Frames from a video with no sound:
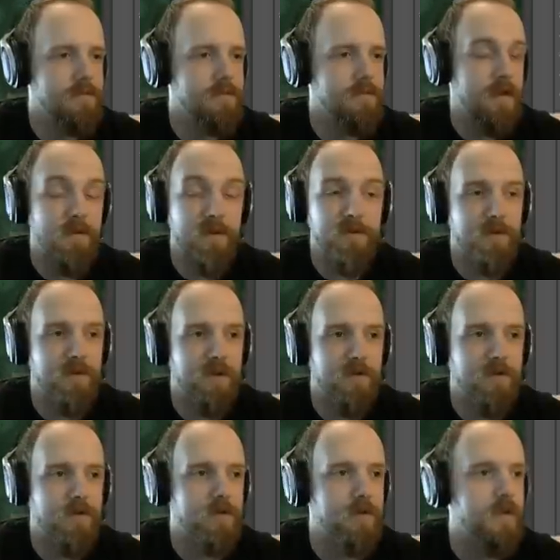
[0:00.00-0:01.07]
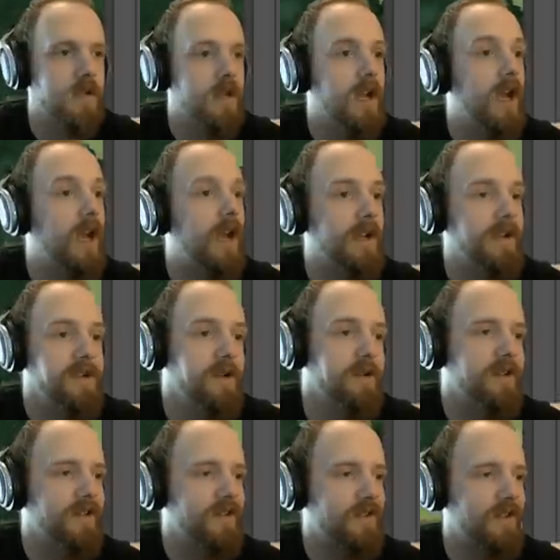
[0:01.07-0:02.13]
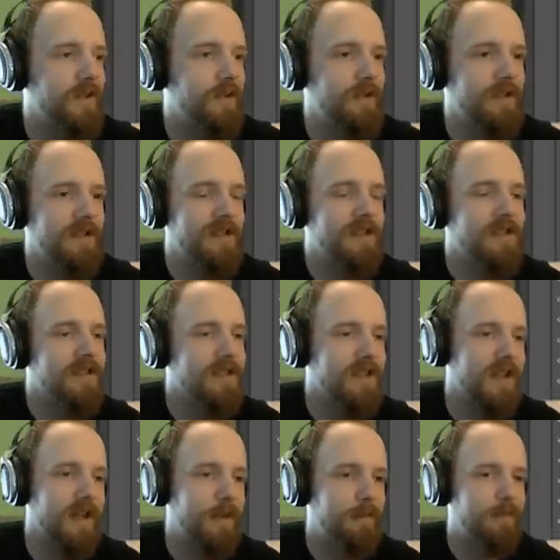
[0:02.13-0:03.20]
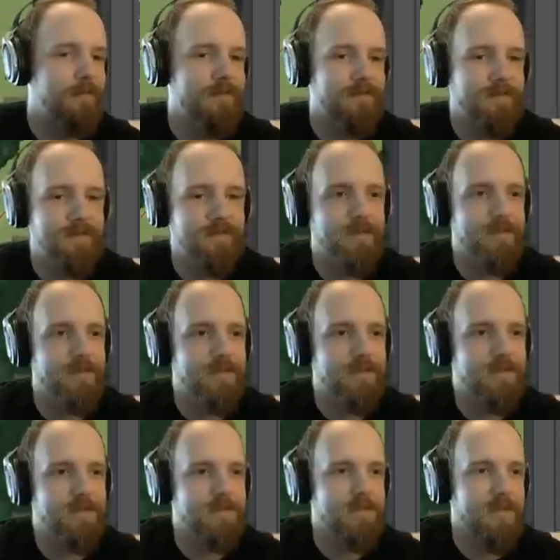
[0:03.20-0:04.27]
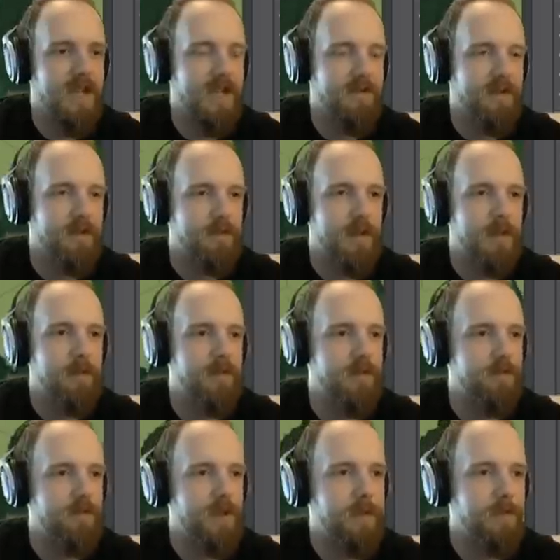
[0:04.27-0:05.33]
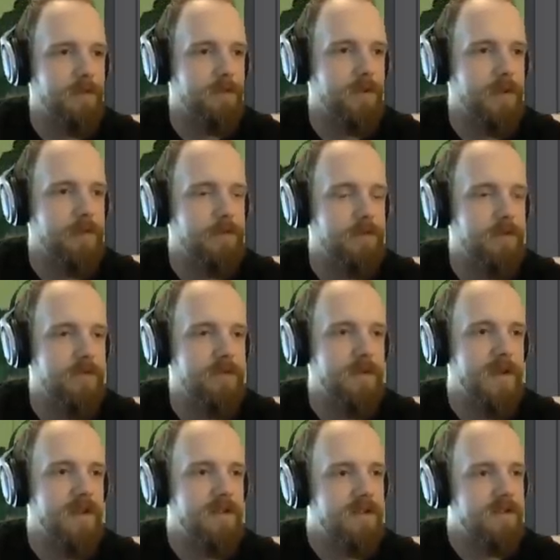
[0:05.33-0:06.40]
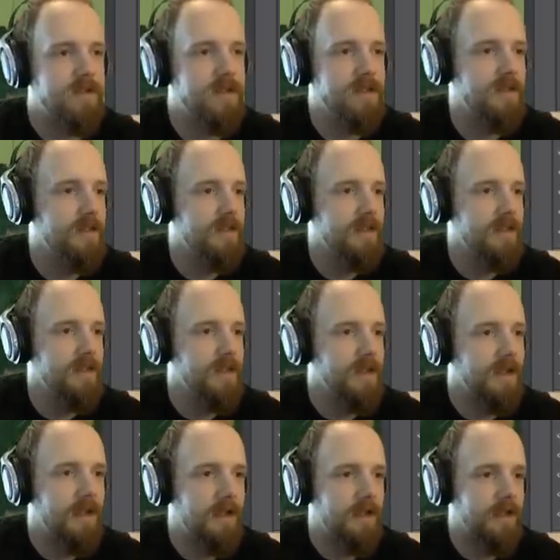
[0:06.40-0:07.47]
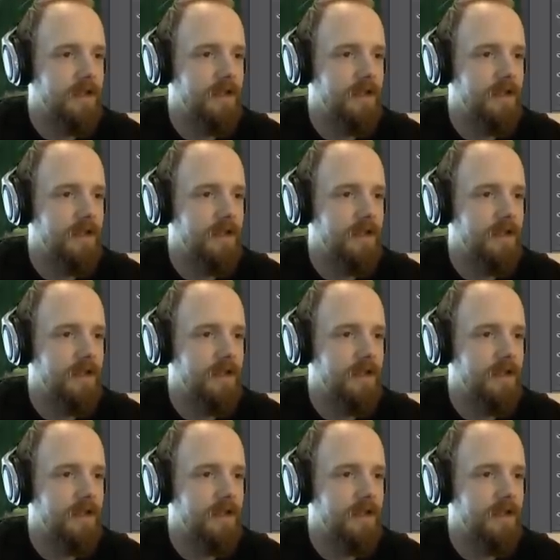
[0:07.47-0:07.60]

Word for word: I've lost my train of thought. Uh, not necessarily um, having reams and reams and reams of information. Uh,